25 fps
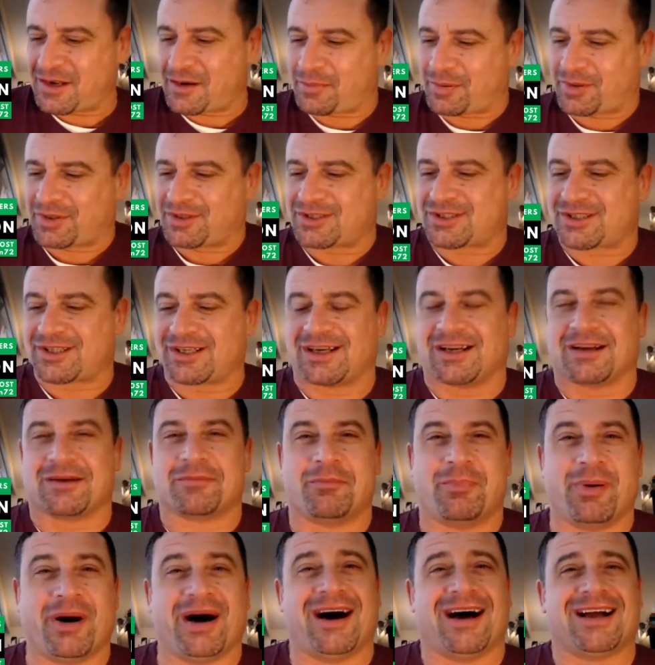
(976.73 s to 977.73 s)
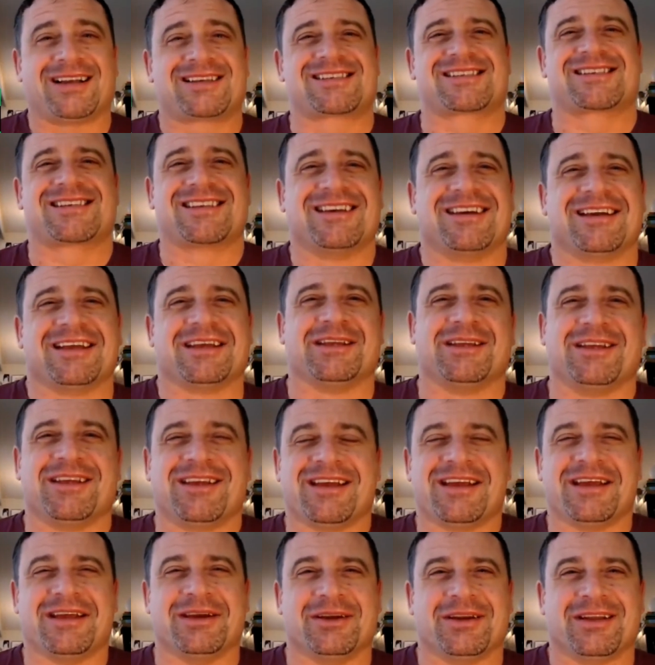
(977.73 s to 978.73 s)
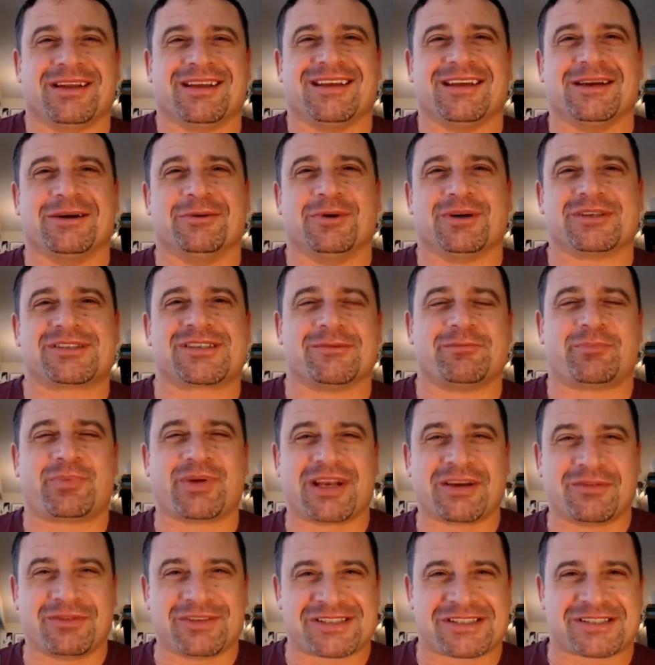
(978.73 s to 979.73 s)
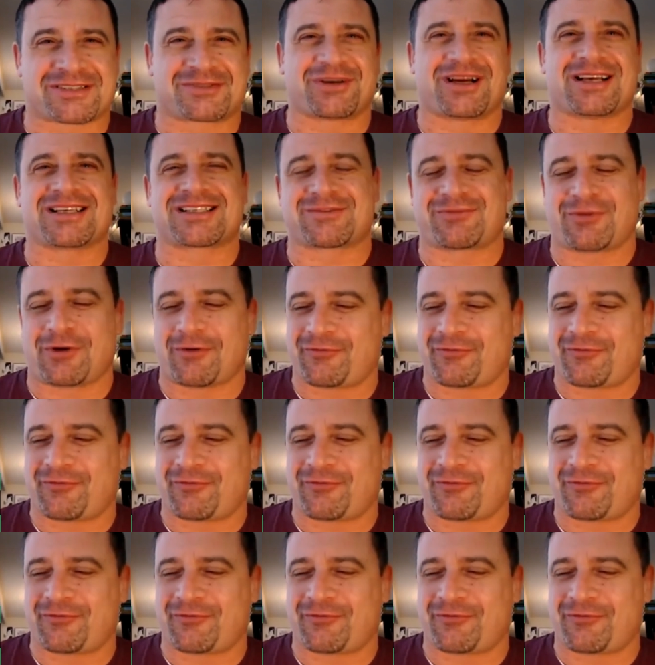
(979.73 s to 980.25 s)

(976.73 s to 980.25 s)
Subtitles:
appreciate it, but it was a bit of a stressful